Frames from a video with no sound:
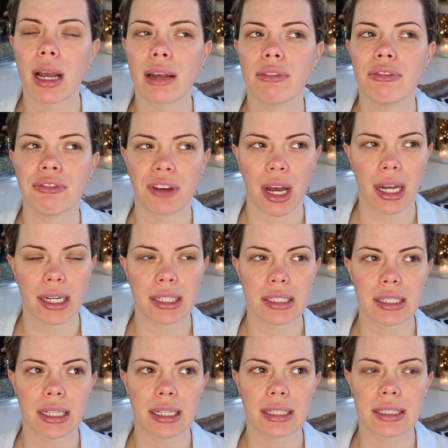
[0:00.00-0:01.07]
I
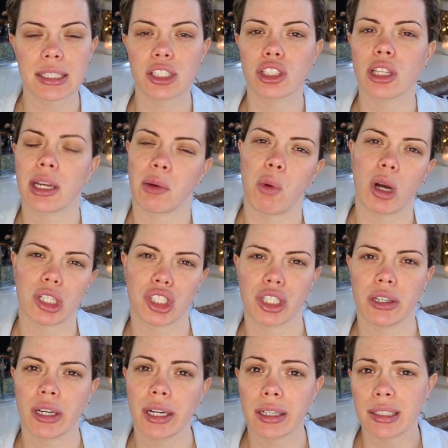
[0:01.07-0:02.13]
find it's like
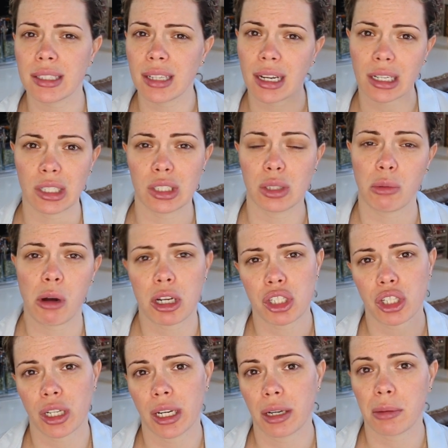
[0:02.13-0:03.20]
washing your hair it's not good to
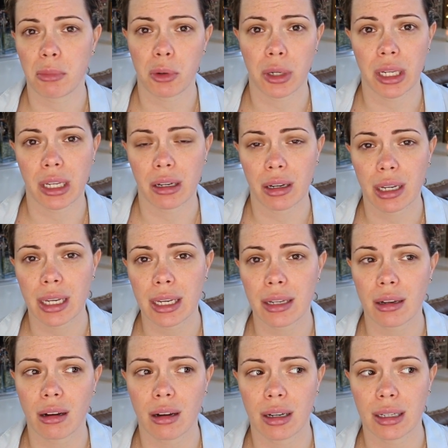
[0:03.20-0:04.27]
wash your hair morning and
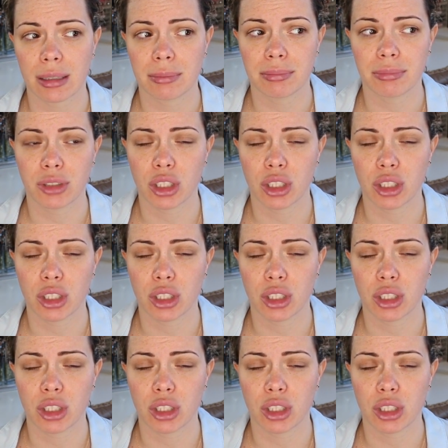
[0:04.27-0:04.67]
night um,